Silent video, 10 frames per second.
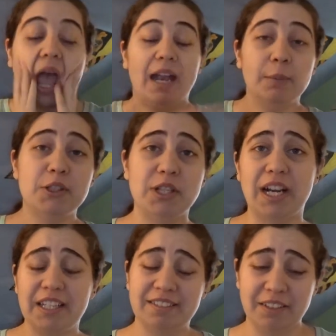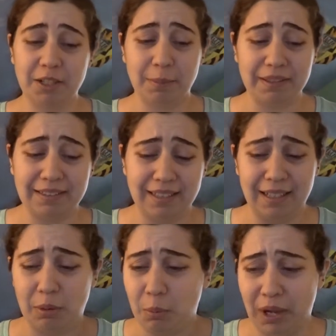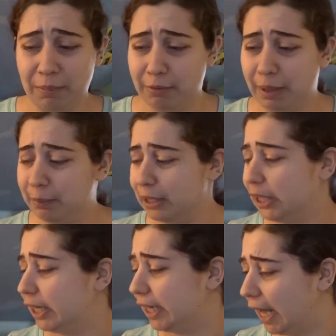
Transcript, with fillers: Anyways, you guys are here about the knitting. Why am I rambling on?